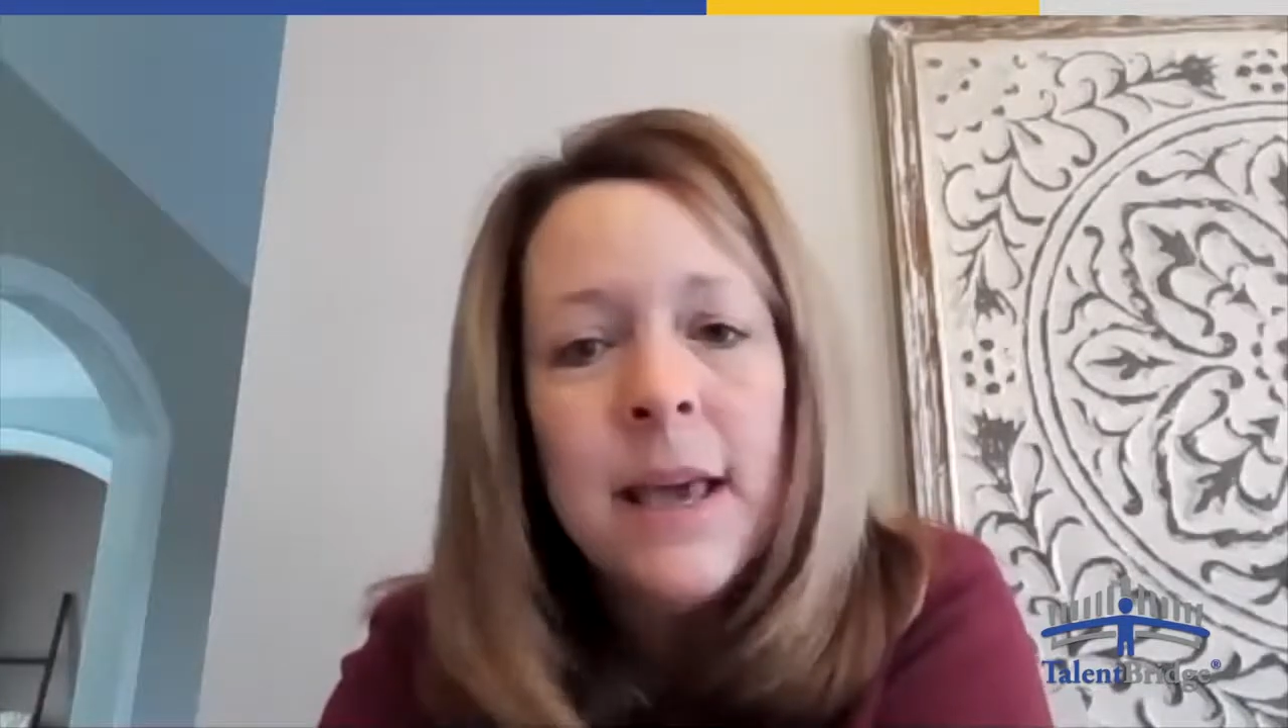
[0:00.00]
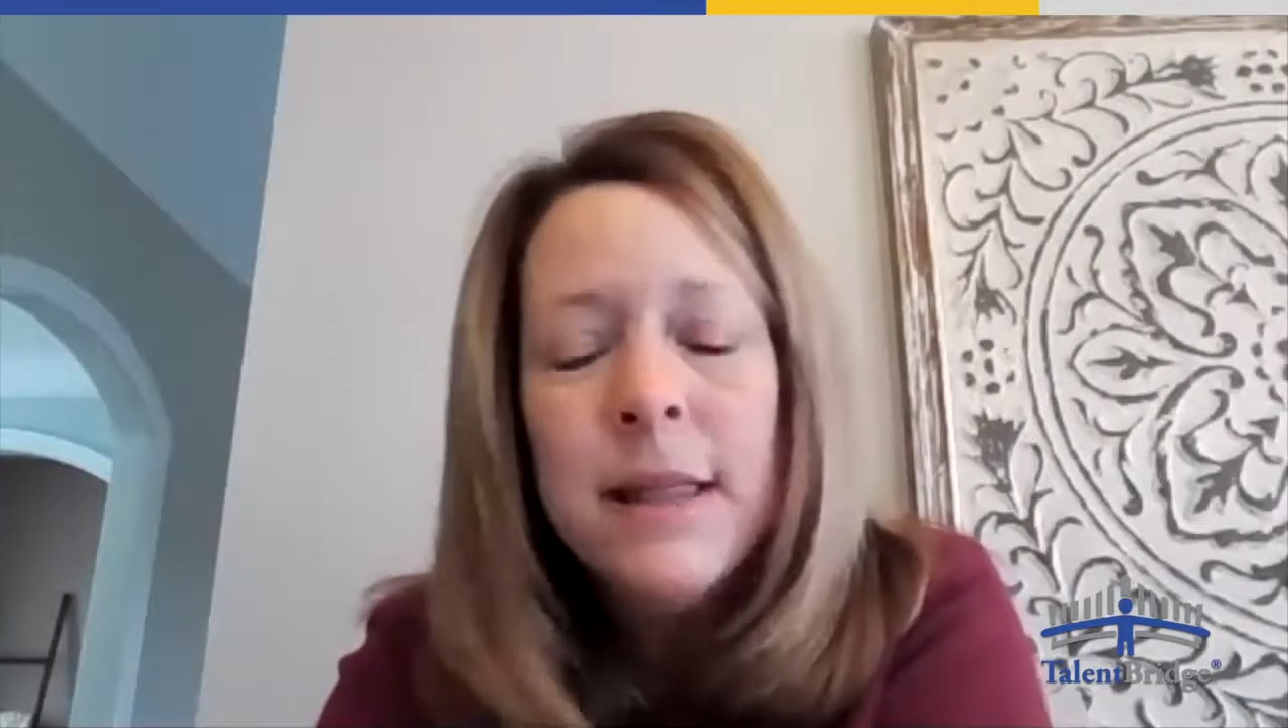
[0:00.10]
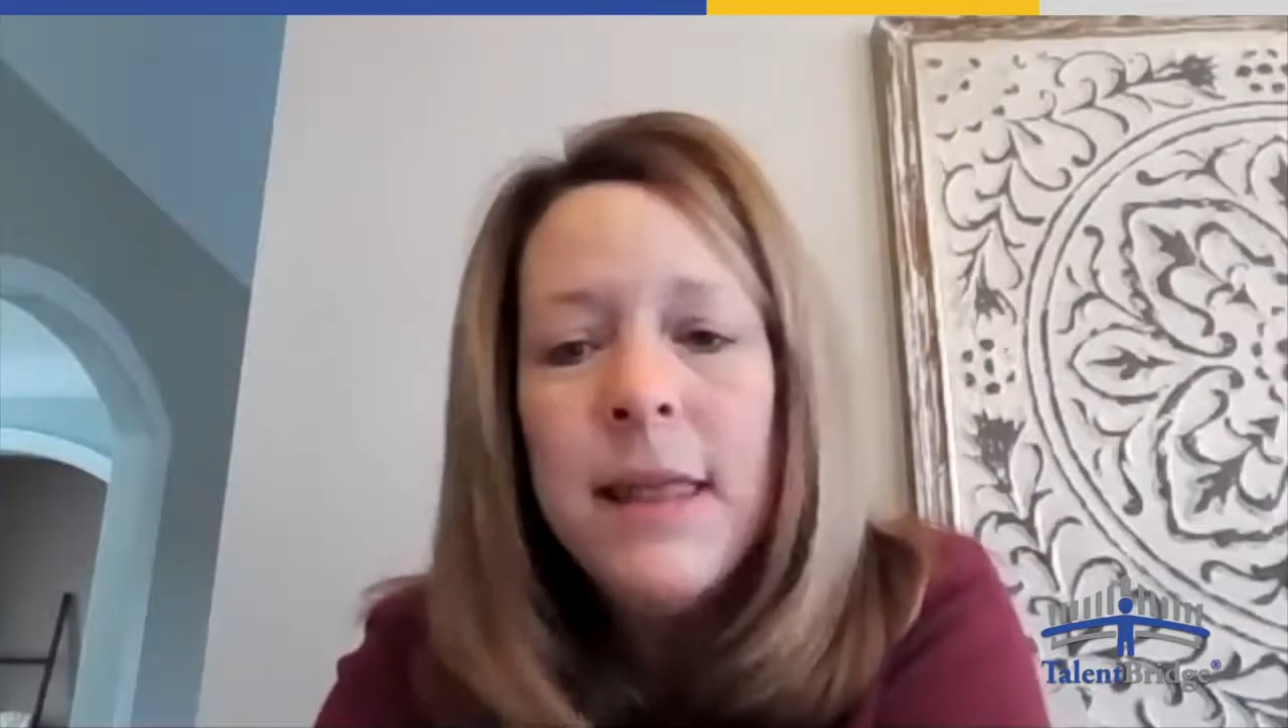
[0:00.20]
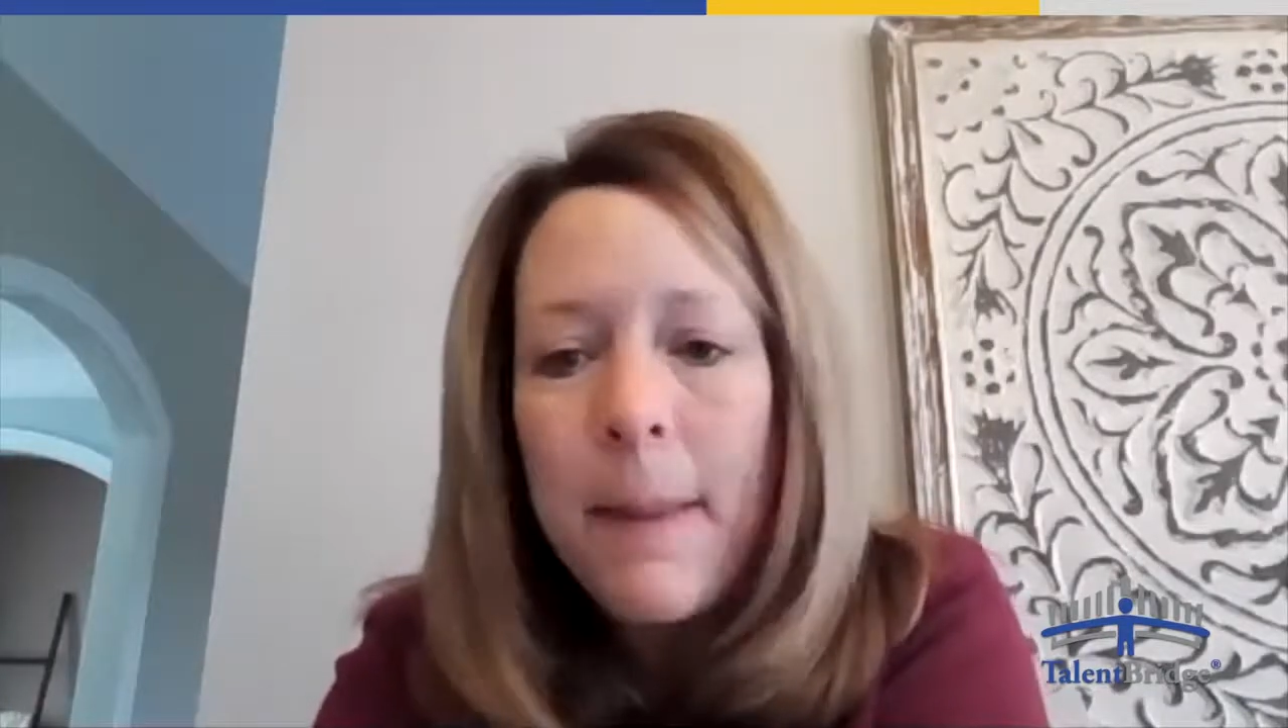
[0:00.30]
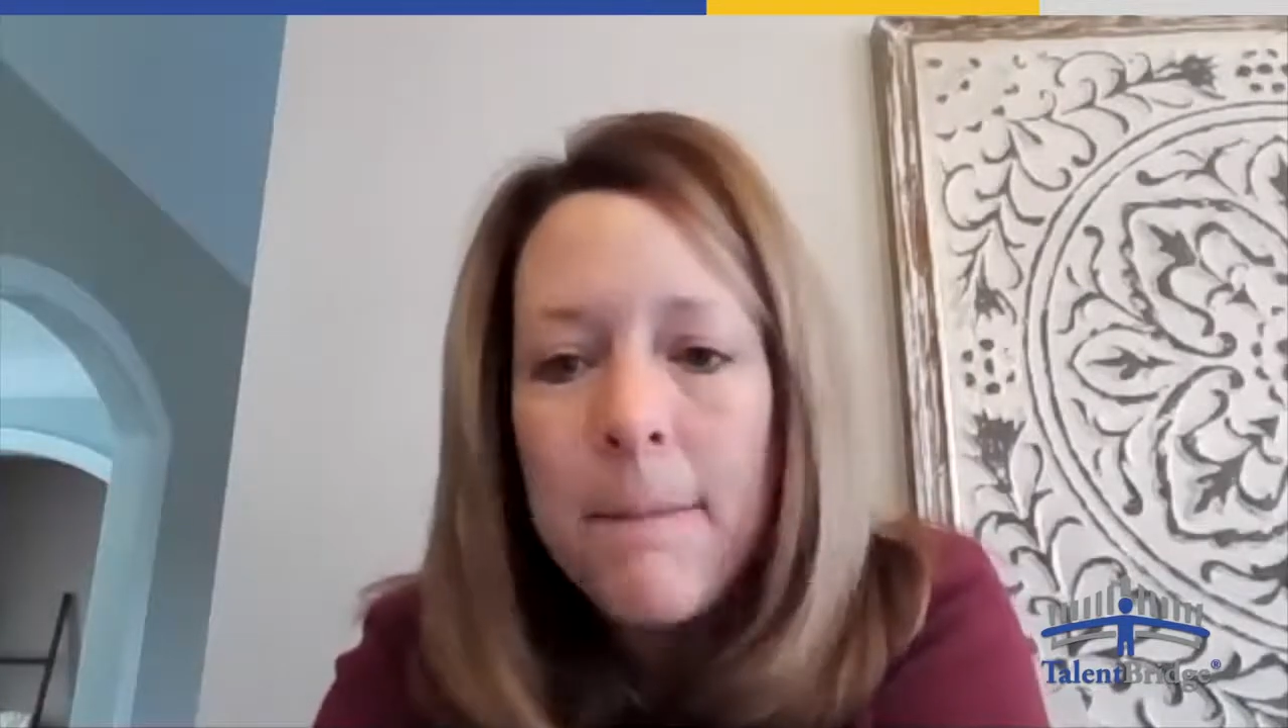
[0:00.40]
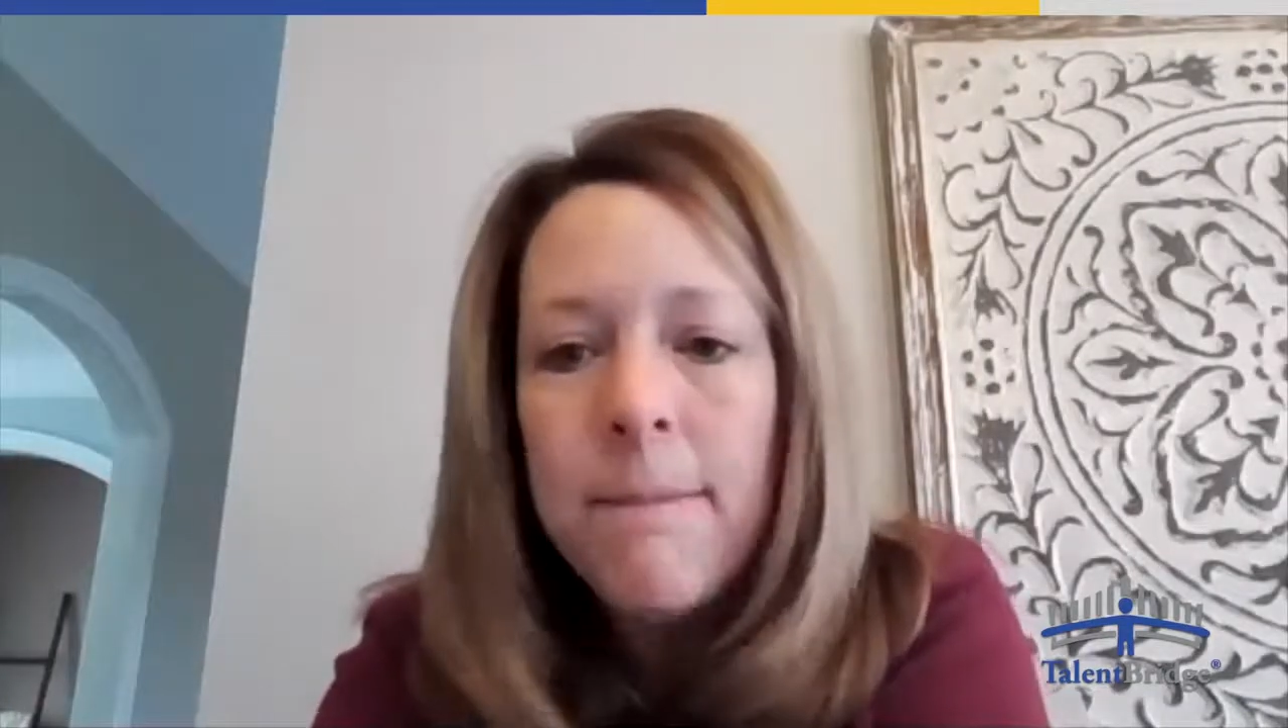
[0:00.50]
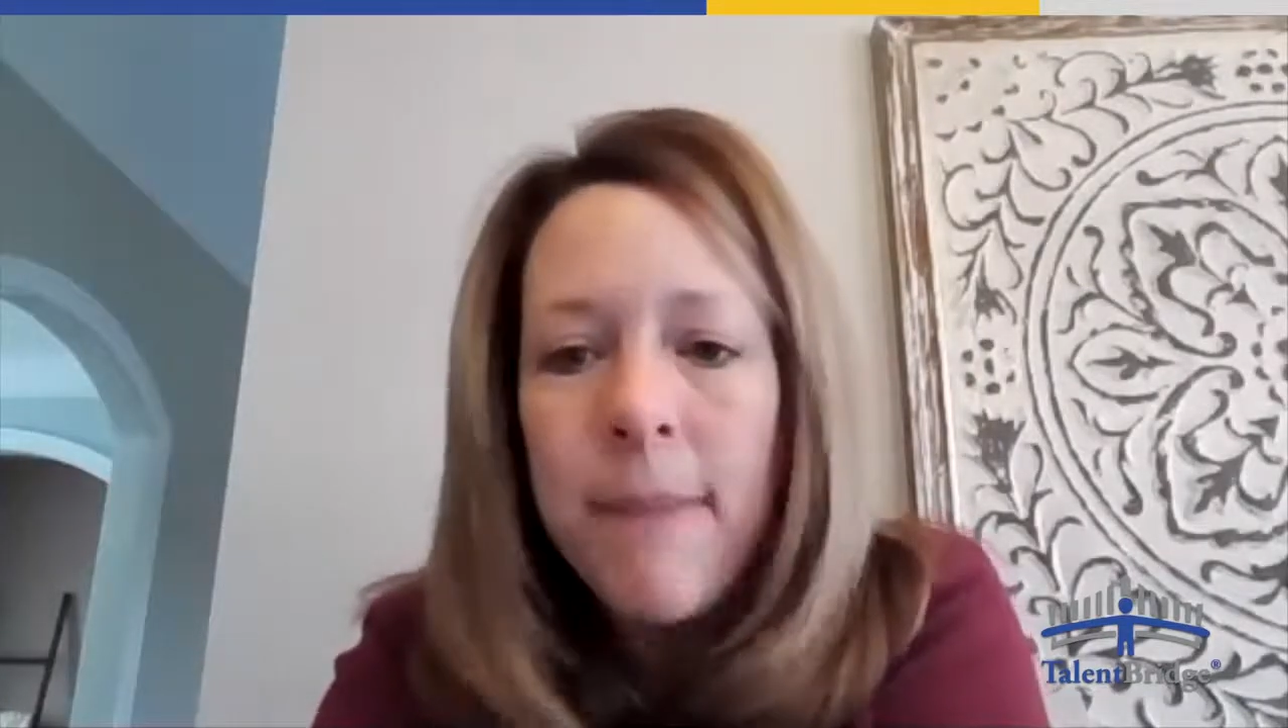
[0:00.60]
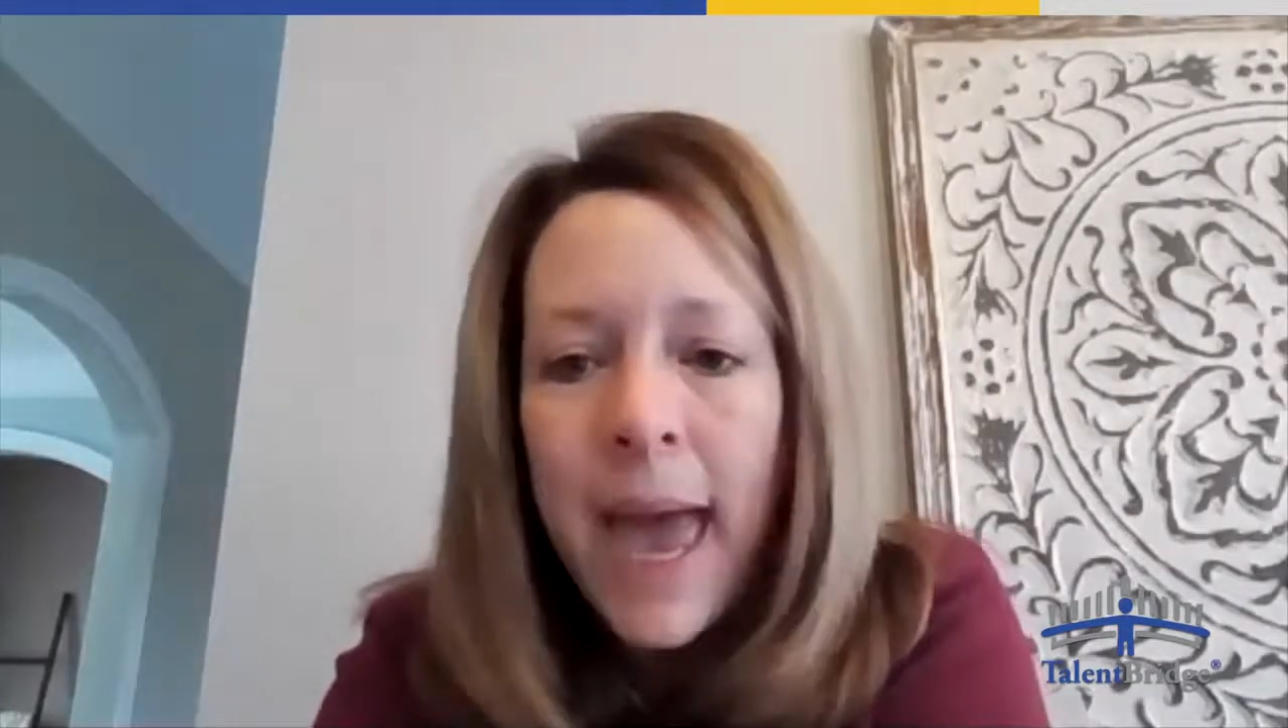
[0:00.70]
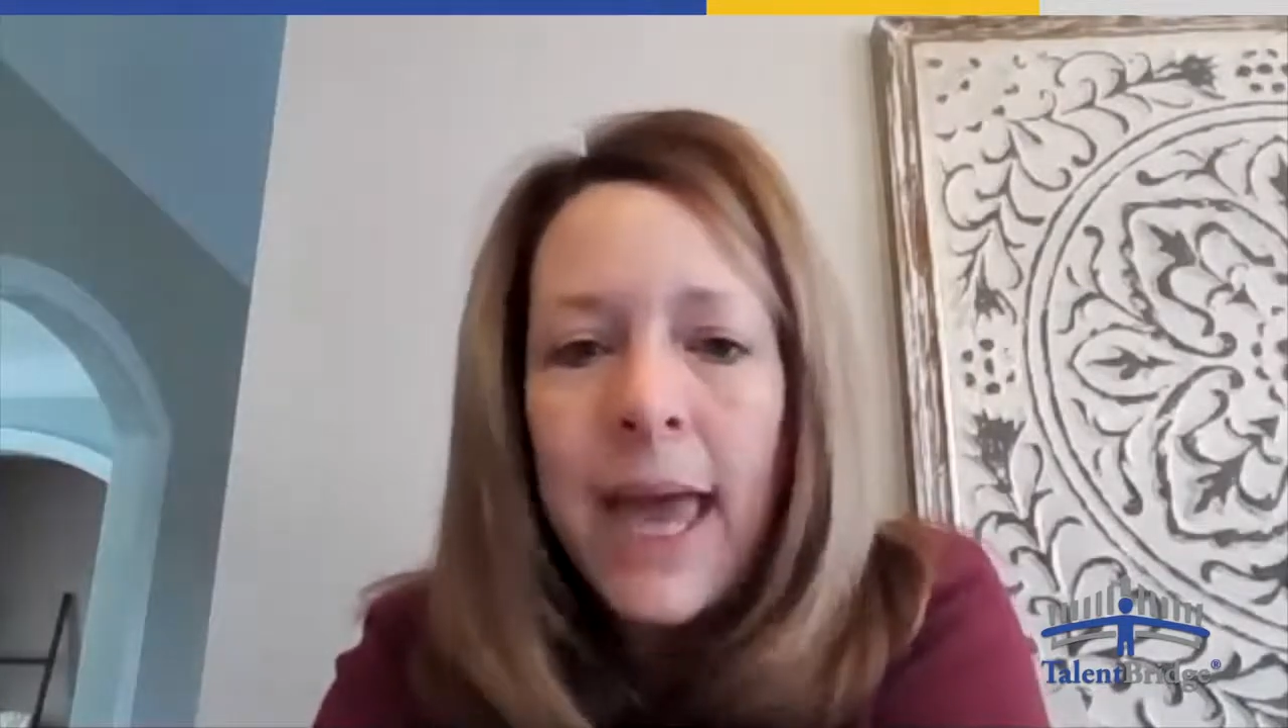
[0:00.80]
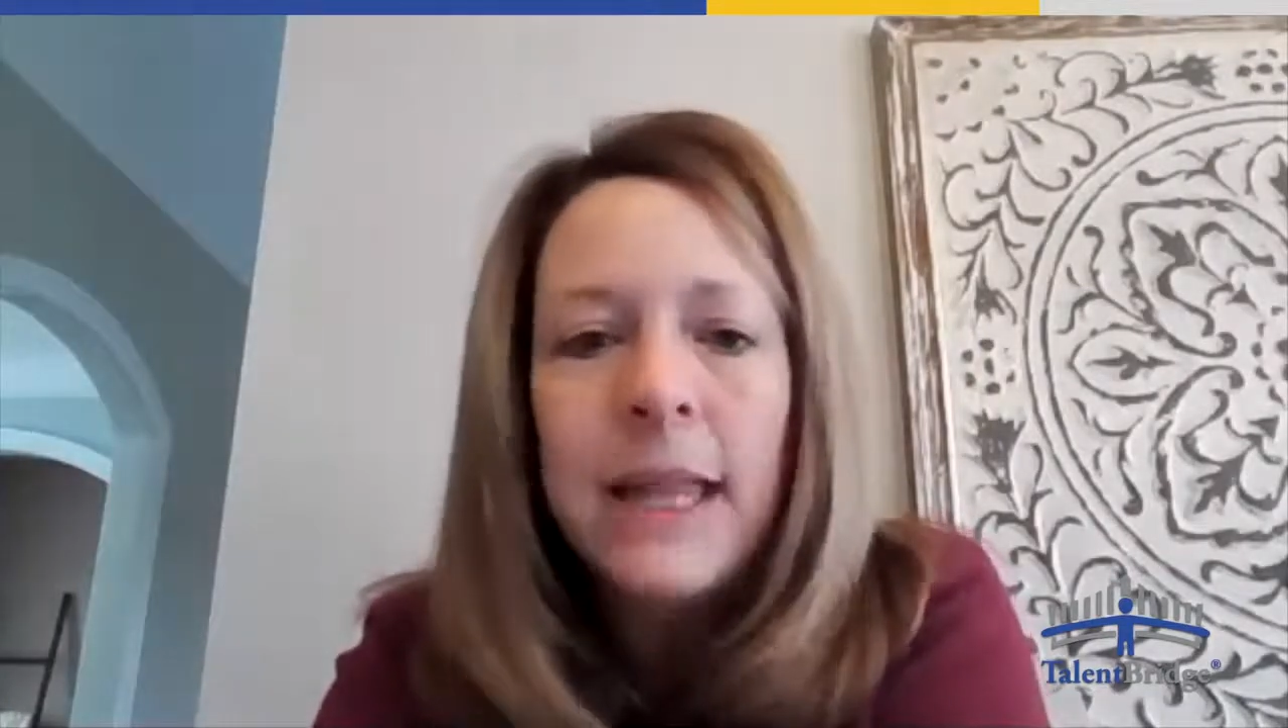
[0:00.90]
that
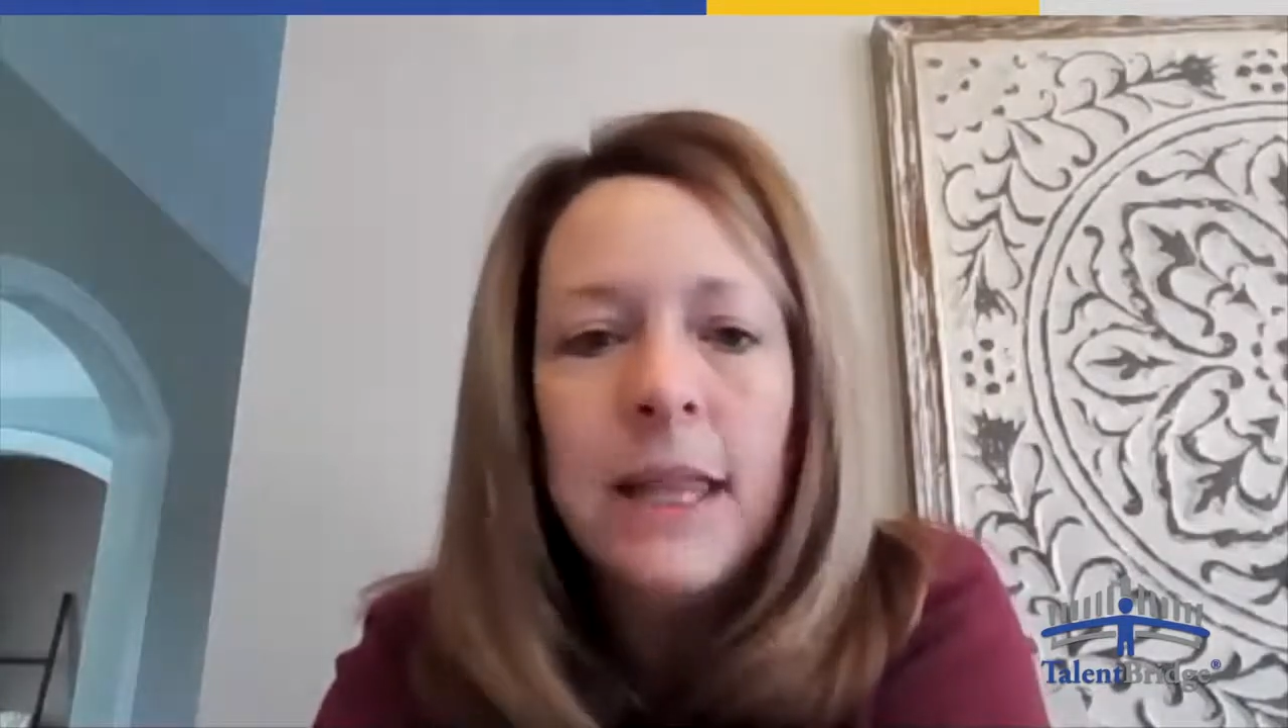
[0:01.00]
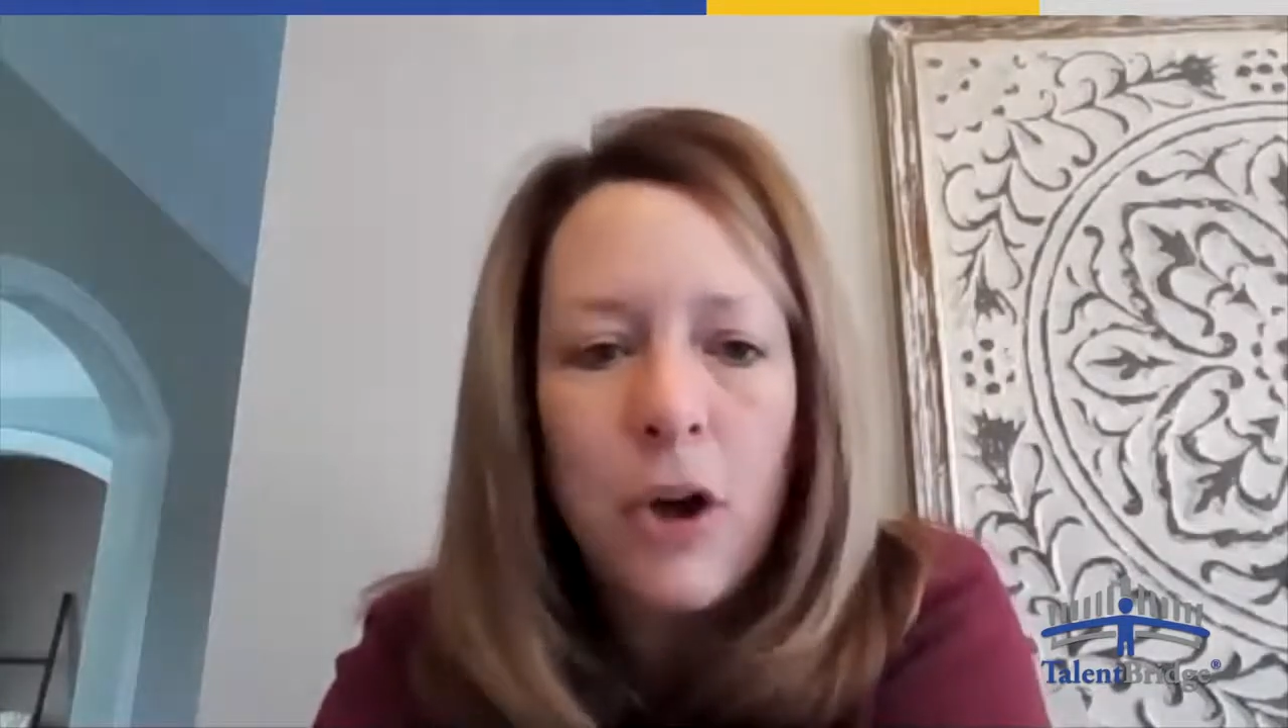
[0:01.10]
met the